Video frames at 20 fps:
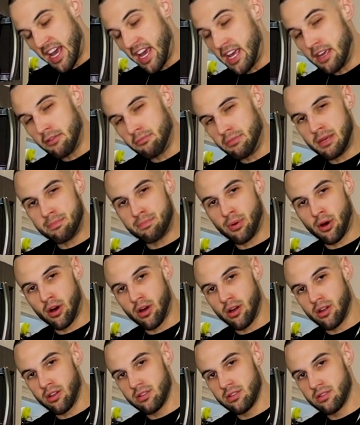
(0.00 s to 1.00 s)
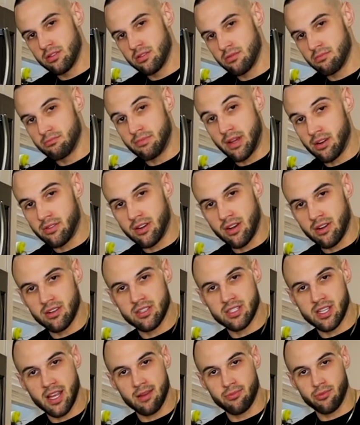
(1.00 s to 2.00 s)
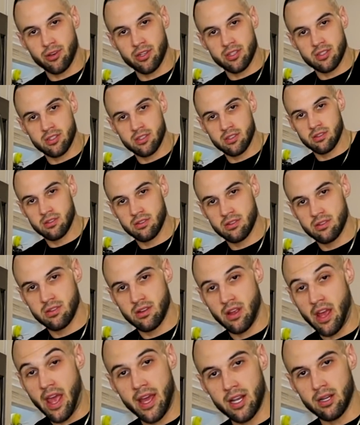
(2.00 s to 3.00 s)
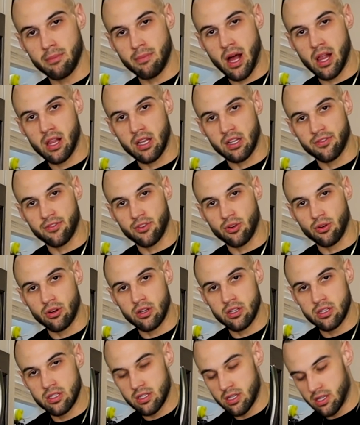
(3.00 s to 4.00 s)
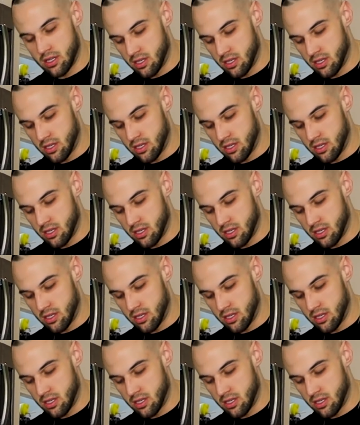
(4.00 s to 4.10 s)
a meatball marinara sandwich, anabolic of course,